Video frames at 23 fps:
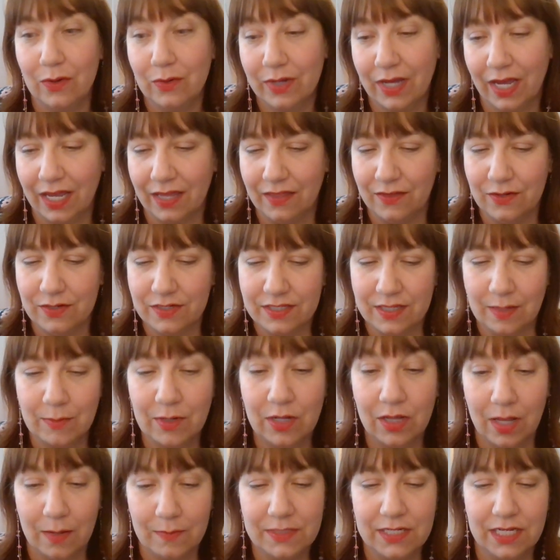okay, there's some
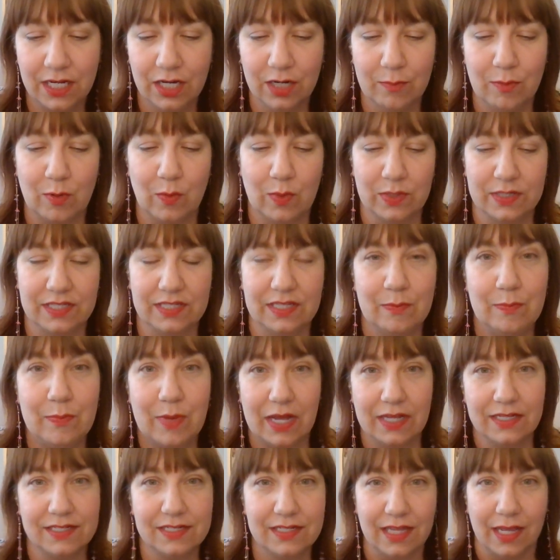clumped here, but what's the
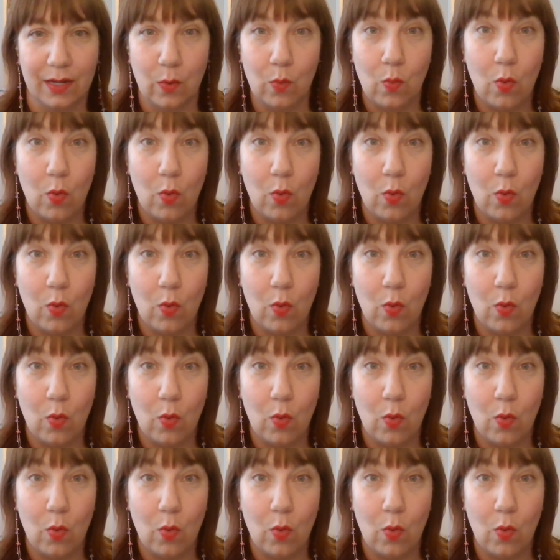best like